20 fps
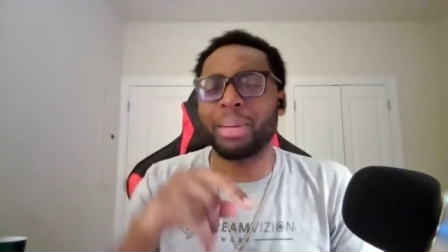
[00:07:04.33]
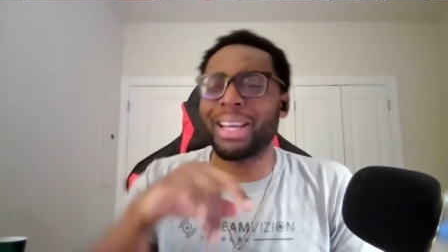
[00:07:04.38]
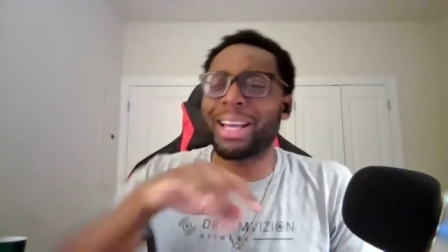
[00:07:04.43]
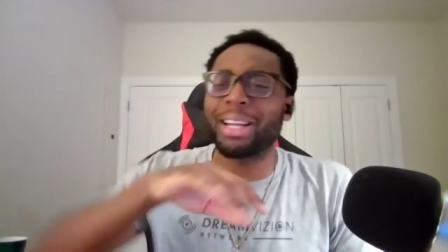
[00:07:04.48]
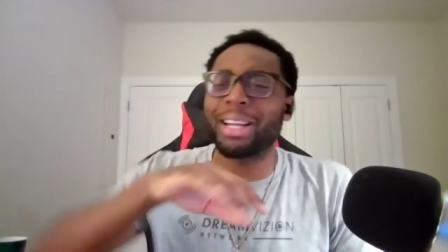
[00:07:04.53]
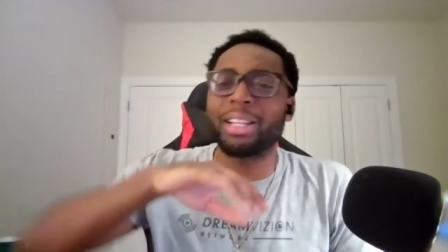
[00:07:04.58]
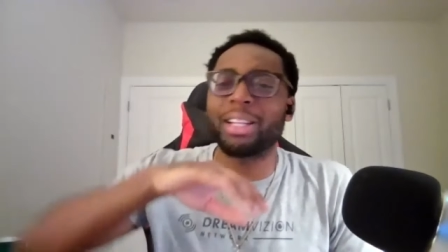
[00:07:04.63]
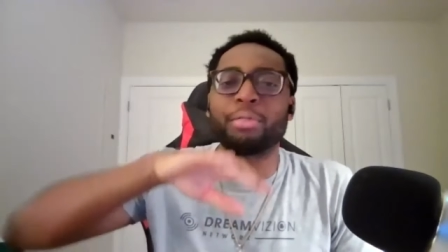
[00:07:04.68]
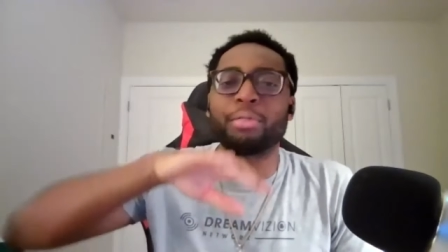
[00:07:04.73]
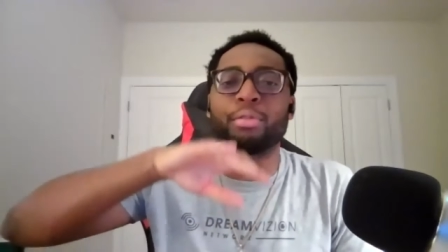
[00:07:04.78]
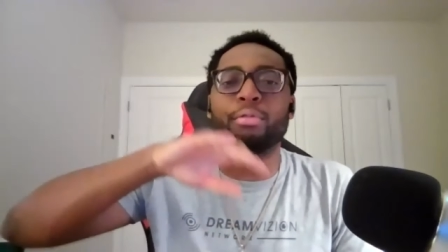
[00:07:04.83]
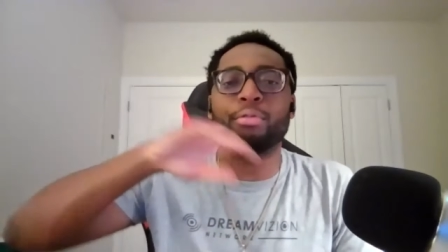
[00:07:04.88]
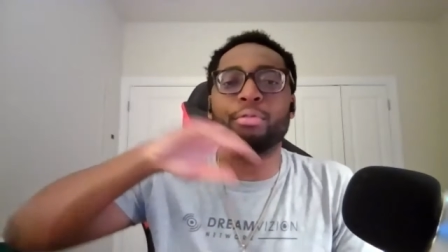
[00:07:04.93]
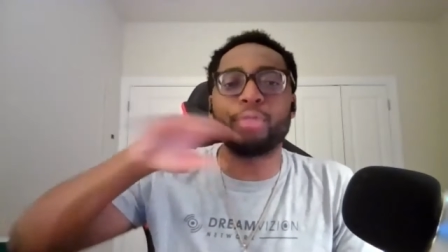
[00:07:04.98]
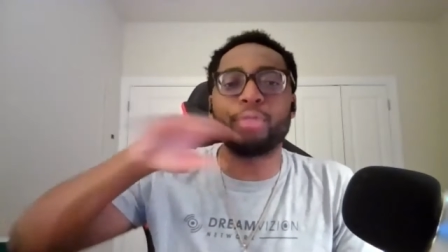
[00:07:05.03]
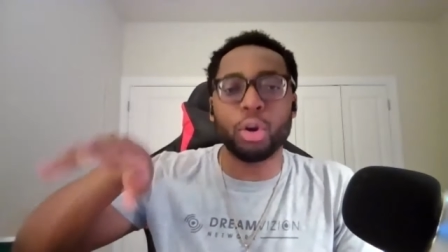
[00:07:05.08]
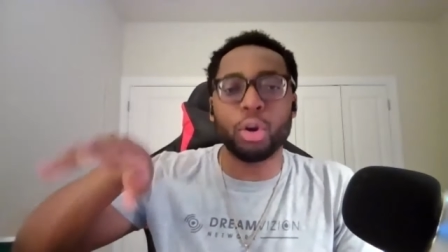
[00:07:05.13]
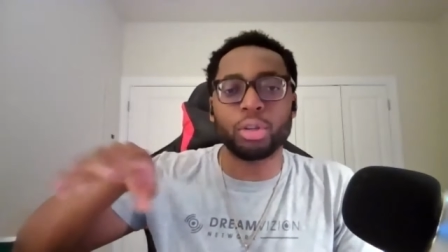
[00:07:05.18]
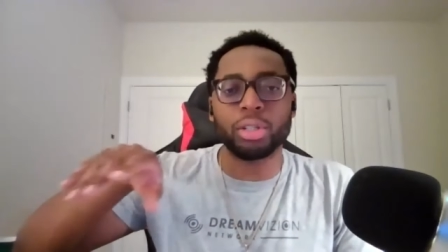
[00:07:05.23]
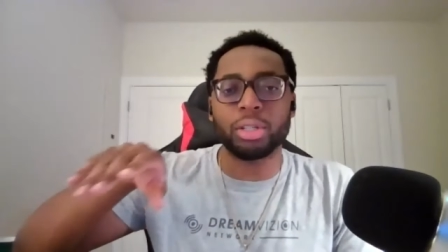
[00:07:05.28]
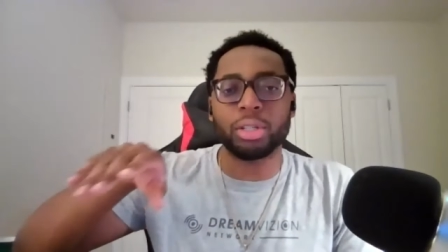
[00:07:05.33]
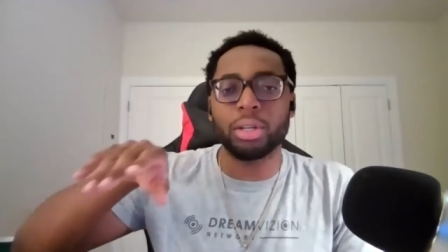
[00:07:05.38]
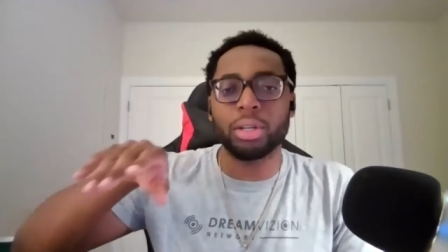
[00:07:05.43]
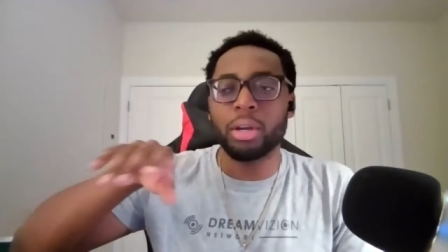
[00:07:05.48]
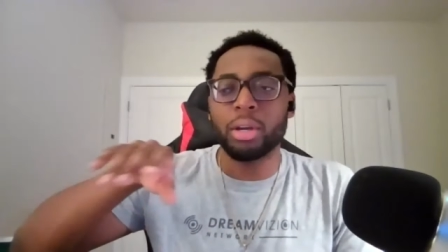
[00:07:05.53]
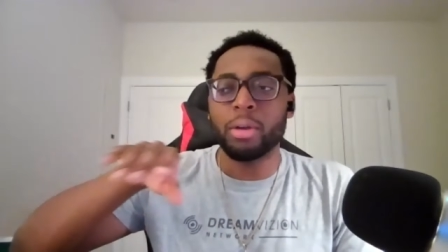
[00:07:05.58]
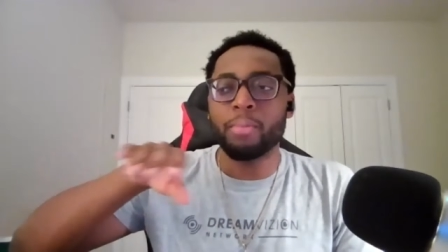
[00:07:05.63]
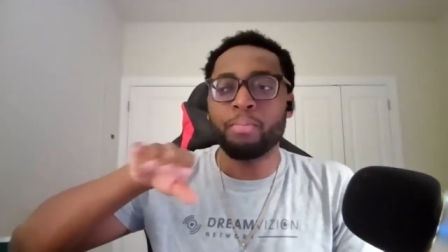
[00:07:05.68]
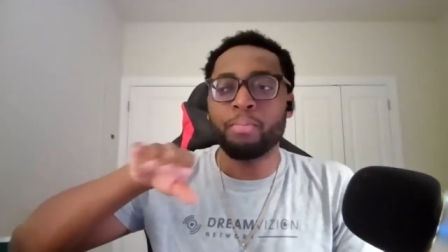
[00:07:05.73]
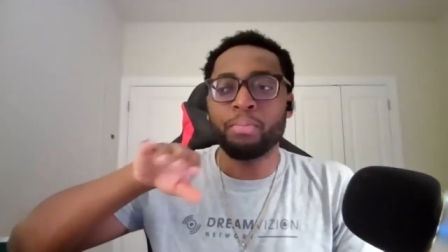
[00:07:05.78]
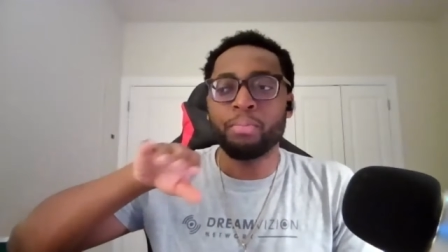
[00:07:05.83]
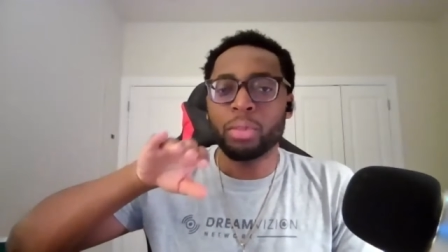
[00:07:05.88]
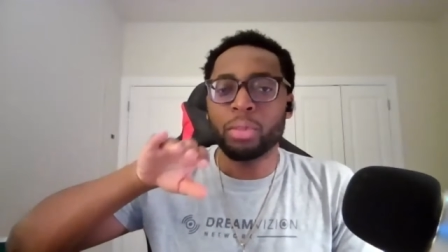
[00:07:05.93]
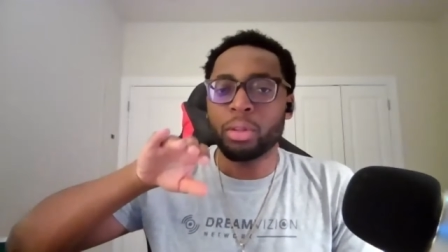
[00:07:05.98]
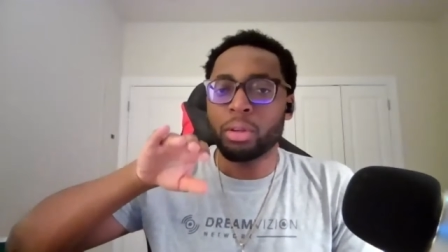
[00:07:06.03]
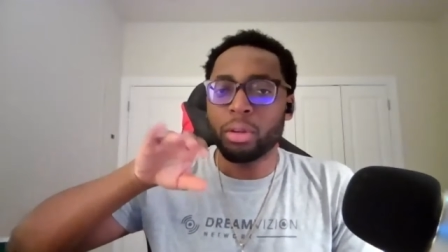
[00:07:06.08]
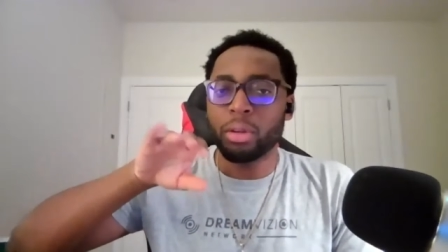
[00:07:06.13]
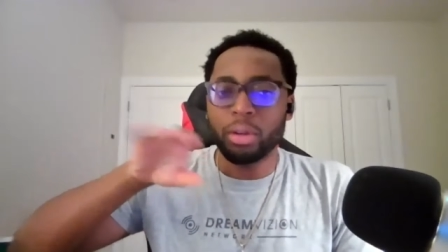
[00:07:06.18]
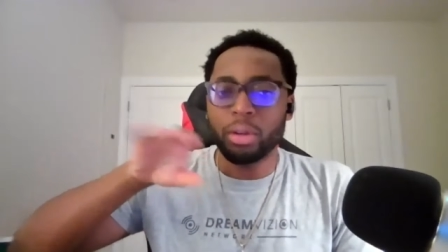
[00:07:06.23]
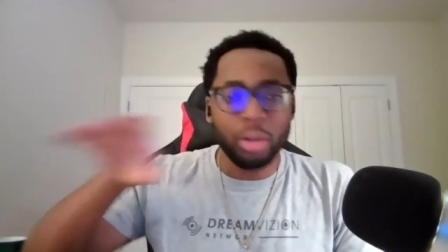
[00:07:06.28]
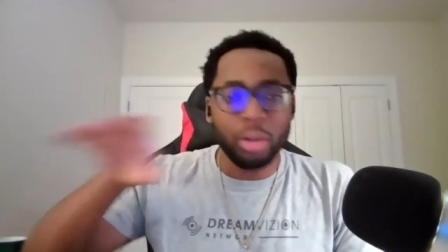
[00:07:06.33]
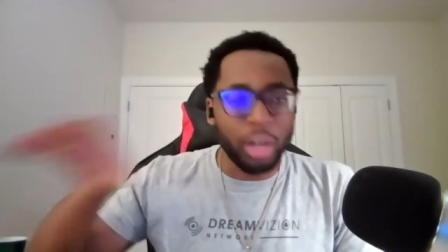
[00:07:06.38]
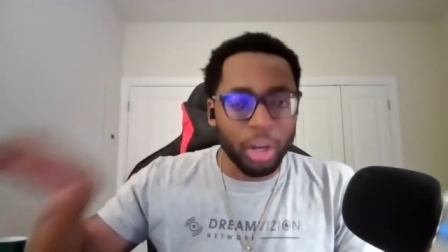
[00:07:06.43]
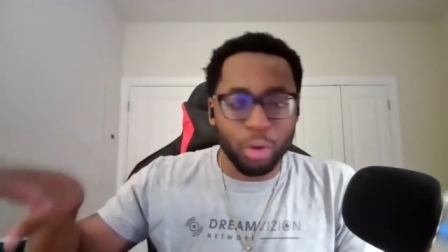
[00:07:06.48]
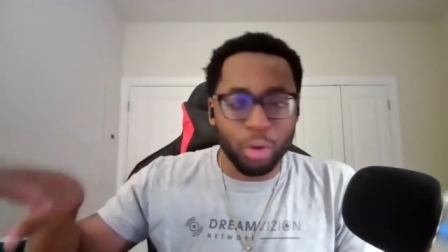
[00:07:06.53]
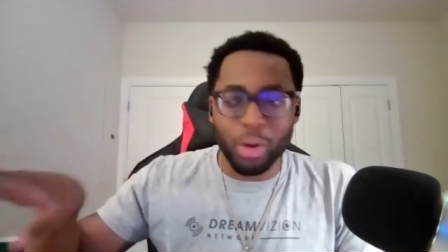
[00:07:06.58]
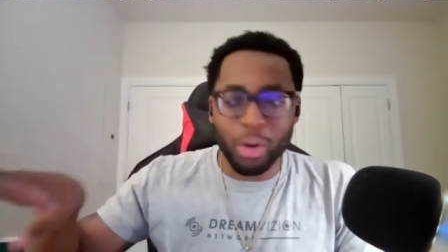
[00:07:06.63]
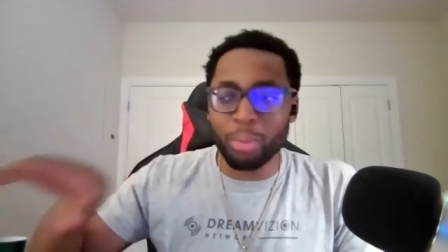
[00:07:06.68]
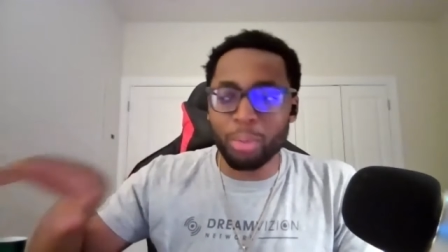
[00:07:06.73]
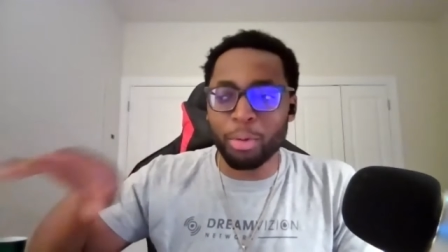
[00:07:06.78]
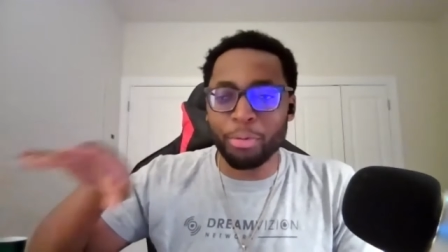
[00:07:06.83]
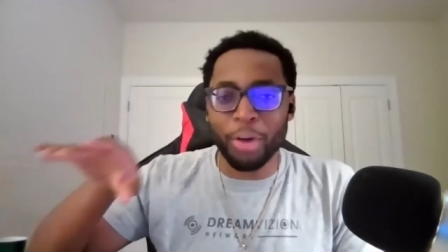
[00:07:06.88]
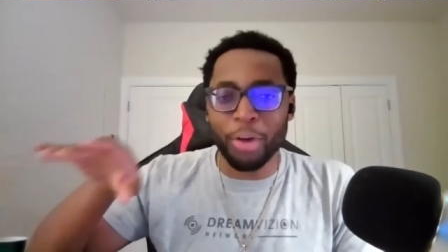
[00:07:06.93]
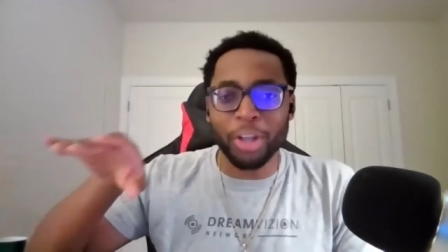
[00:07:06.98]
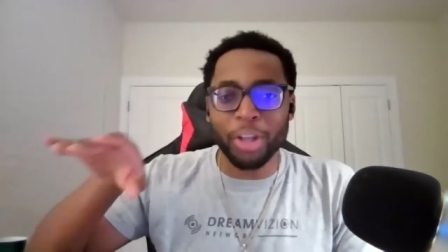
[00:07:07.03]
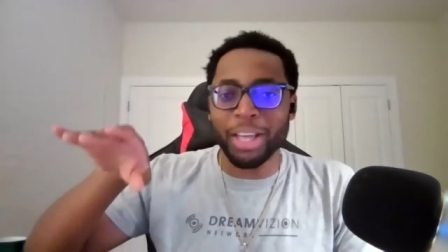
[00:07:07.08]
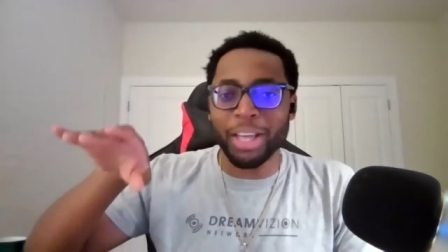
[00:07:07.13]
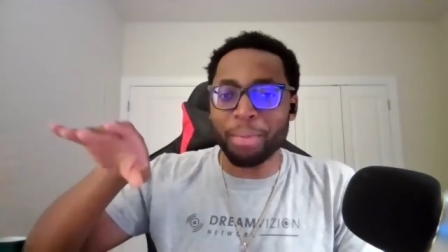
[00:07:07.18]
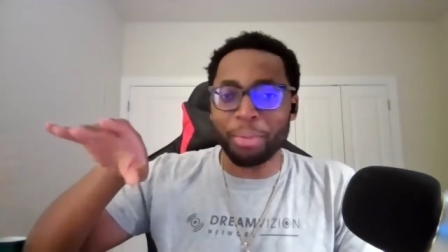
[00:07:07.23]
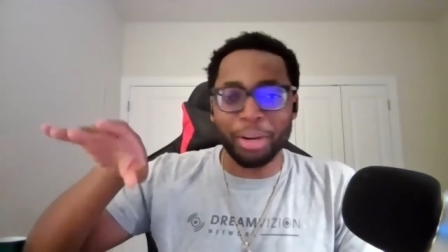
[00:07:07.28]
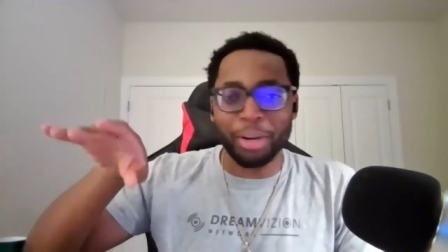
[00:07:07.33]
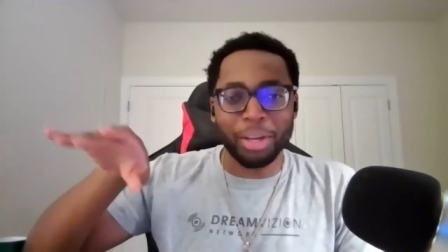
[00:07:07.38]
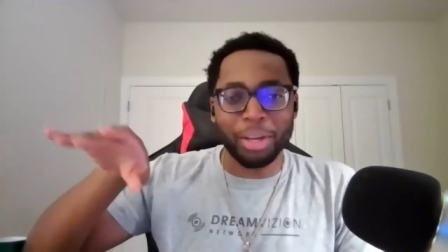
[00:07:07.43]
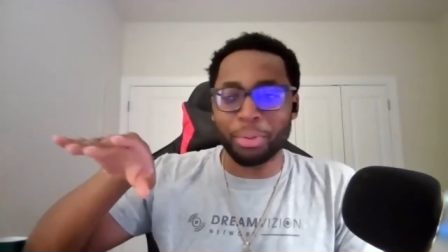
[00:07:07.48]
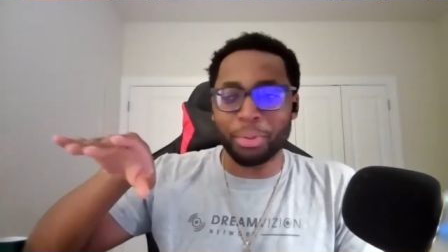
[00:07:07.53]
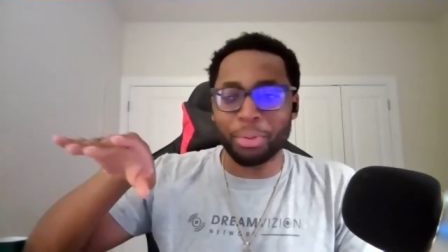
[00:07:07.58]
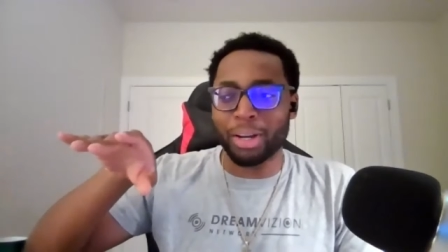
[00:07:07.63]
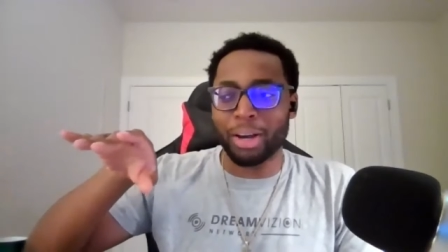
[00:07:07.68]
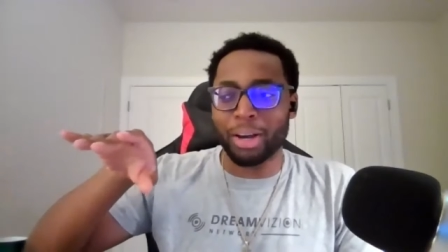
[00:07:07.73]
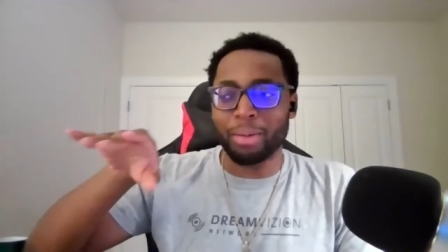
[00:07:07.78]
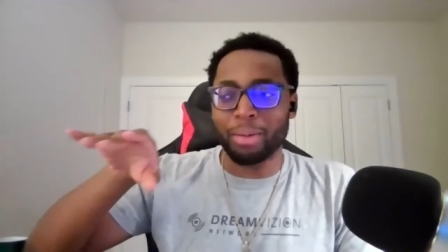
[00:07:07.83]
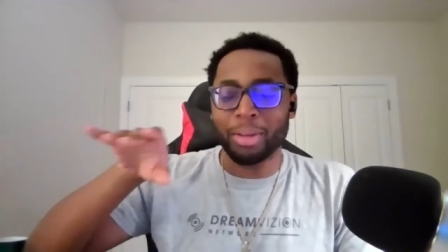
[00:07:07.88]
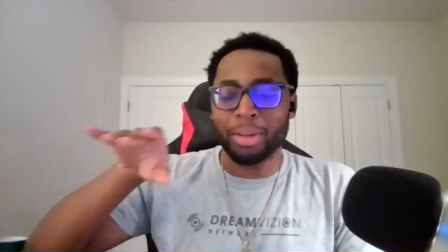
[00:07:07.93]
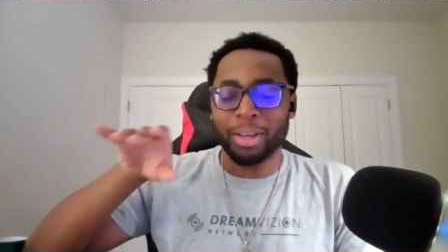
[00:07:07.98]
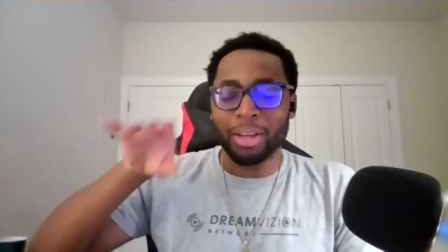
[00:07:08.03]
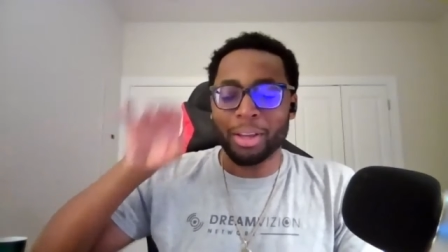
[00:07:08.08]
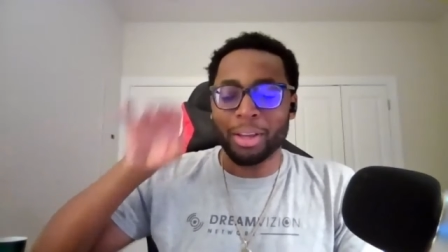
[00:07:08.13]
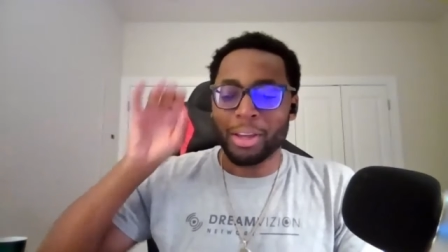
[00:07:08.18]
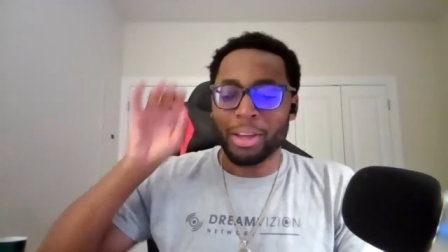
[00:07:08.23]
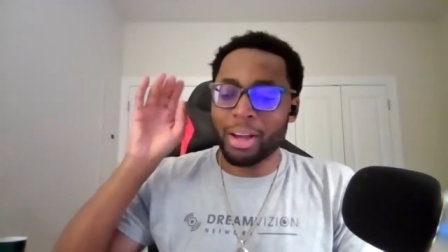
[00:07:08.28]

but he had a different verse. Incredible verse A Boogie put up.